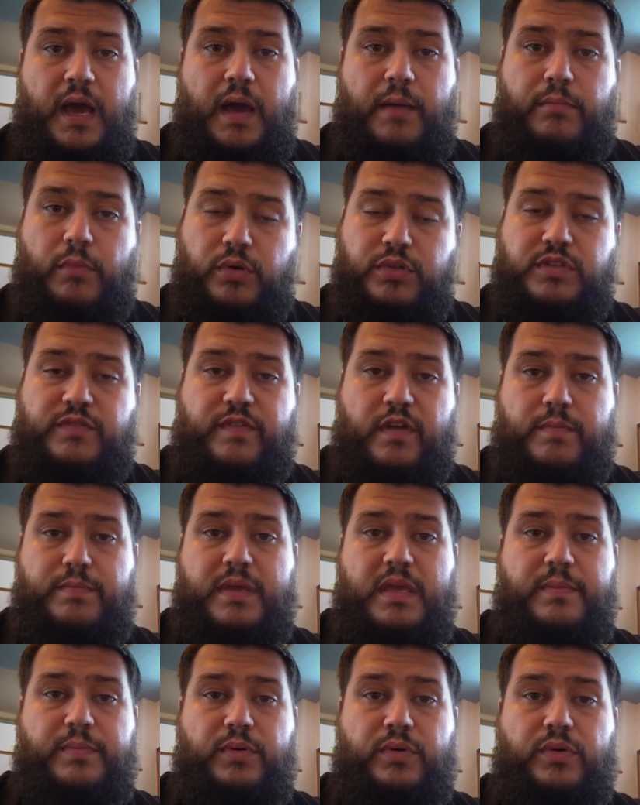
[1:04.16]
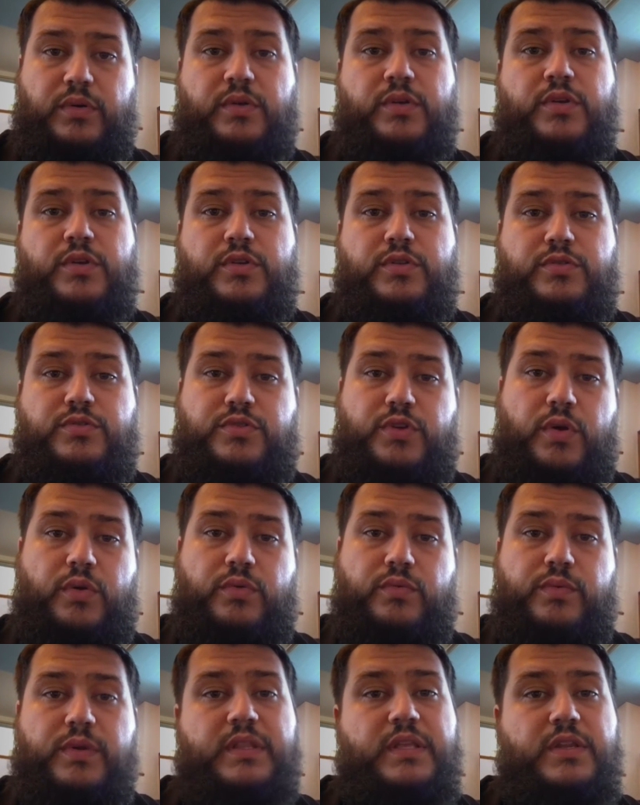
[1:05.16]
most of our people
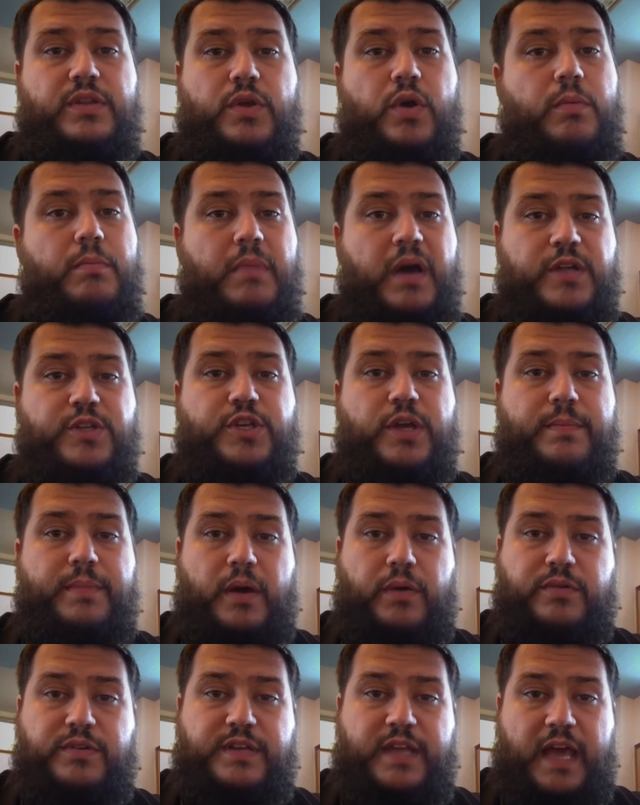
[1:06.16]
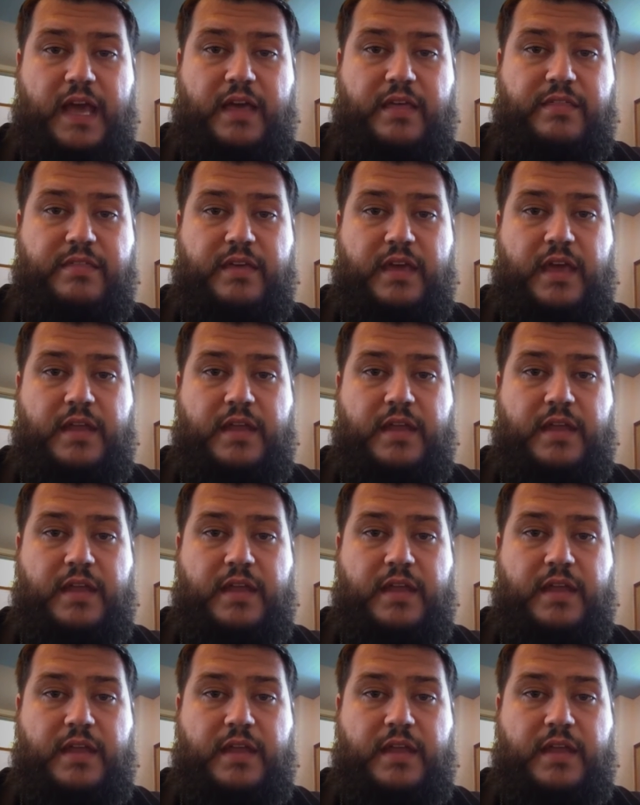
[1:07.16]
don't really know much about death.